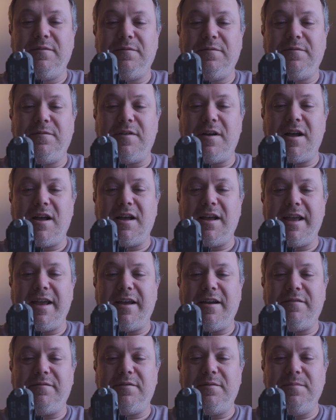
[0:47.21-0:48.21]
far
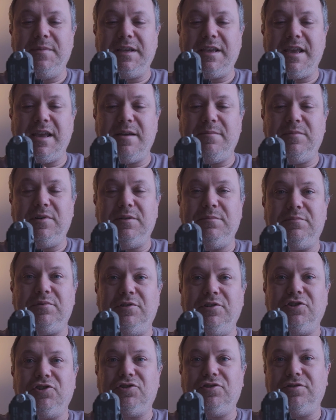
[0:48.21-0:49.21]
out from the camera it
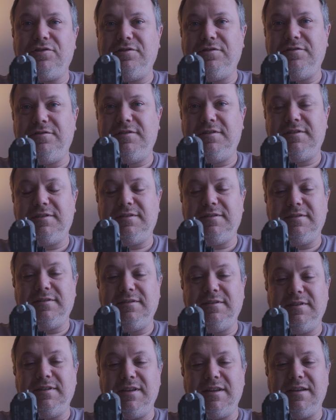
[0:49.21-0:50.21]
protrudes
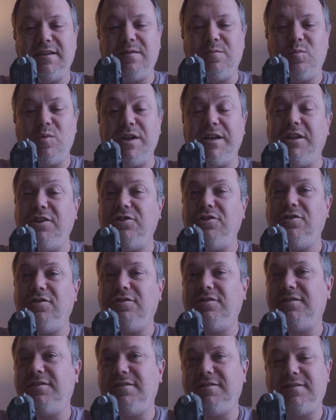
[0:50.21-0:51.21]
when in
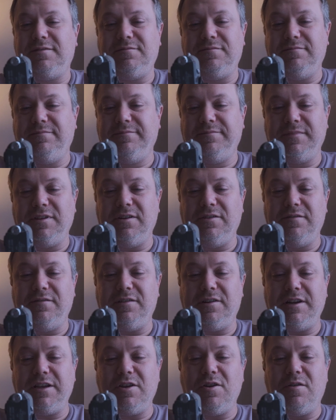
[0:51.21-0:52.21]
use. It's
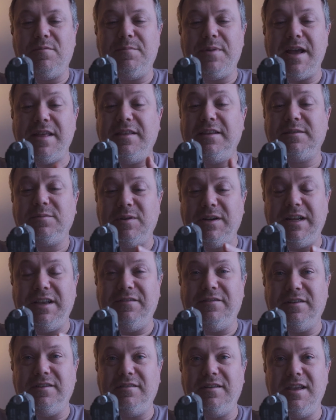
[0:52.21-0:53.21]
very compact. This one
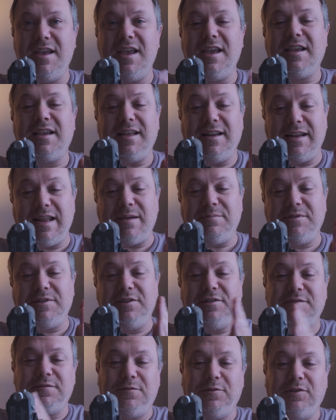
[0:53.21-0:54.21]
even
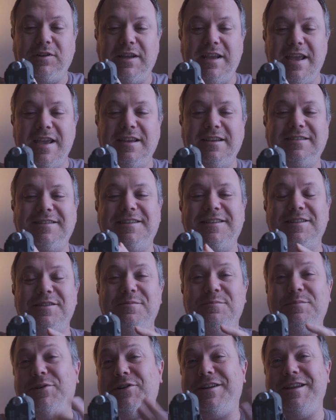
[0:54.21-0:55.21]
collapses fully into the
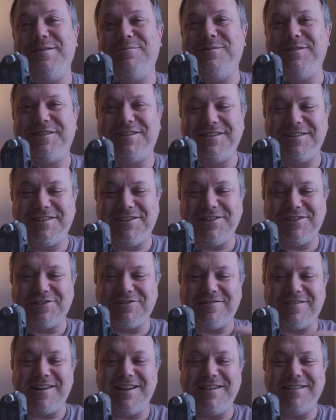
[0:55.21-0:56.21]
body, which is just
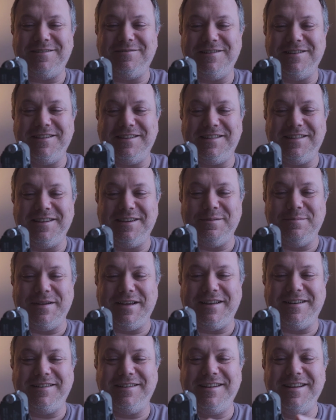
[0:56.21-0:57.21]
crazy when you think
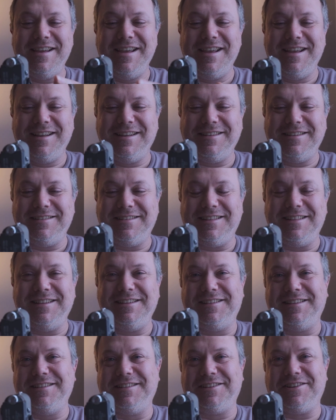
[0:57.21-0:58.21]
about it.
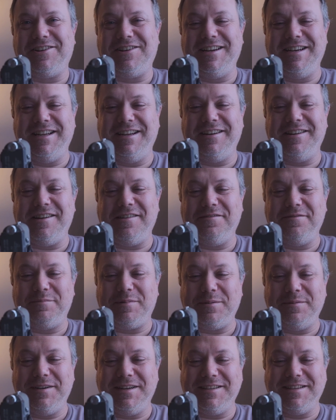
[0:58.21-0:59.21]
This is tiny enough,
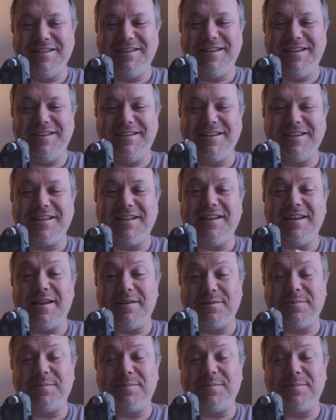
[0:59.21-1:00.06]
probably doesn't need to collapse,